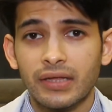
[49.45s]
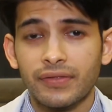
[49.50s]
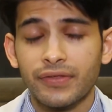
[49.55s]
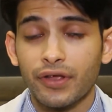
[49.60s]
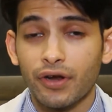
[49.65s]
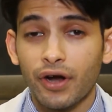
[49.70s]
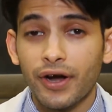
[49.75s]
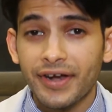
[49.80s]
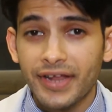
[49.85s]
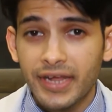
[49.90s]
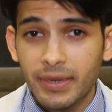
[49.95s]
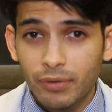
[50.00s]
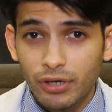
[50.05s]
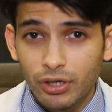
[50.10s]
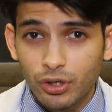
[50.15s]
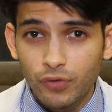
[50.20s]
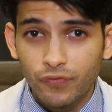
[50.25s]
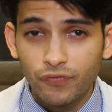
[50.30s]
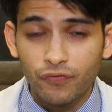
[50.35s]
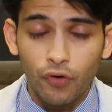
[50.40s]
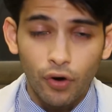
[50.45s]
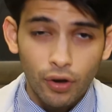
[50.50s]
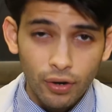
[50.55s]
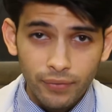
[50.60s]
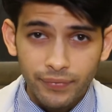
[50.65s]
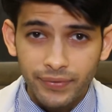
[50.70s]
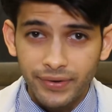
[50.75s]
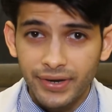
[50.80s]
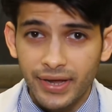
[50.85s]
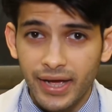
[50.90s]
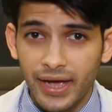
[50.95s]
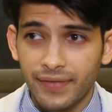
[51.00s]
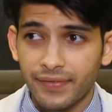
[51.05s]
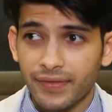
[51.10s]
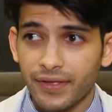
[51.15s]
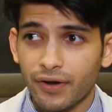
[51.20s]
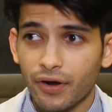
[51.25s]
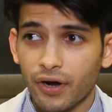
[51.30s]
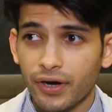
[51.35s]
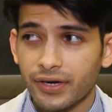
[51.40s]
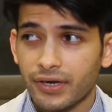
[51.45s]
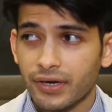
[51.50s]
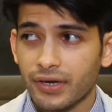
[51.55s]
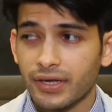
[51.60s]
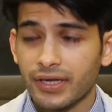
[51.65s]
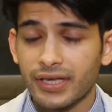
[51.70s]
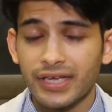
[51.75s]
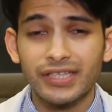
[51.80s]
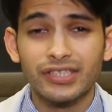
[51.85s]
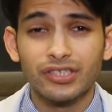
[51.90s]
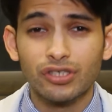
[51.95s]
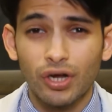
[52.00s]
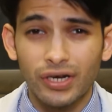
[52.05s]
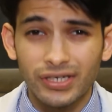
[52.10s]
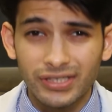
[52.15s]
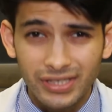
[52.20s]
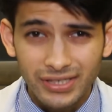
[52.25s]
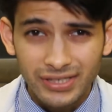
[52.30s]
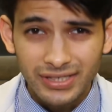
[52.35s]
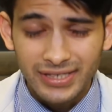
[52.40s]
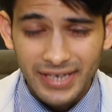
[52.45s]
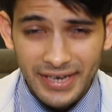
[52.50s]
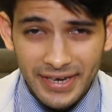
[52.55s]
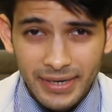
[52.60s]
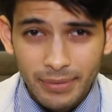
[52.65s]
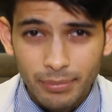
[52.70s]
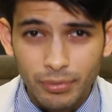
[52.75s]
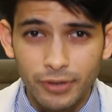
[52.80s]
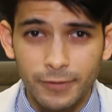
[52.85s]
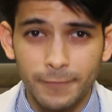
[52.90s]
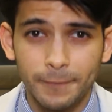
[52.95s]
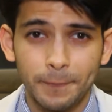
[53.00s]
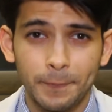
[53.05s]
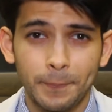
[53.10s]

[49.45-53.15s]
to follow the diet. It's not sustainable.